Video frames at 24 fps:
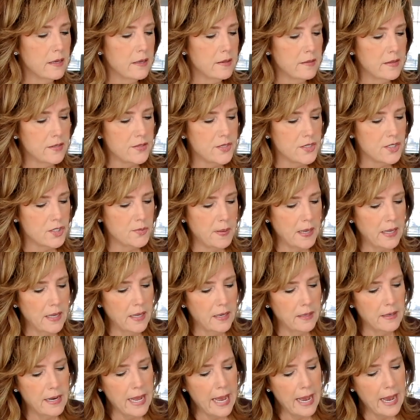this has
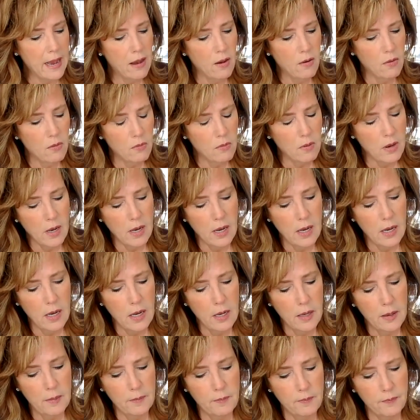been now,
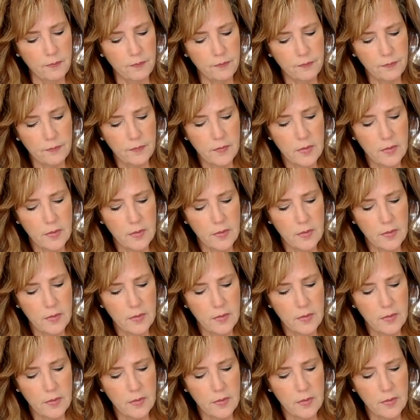um,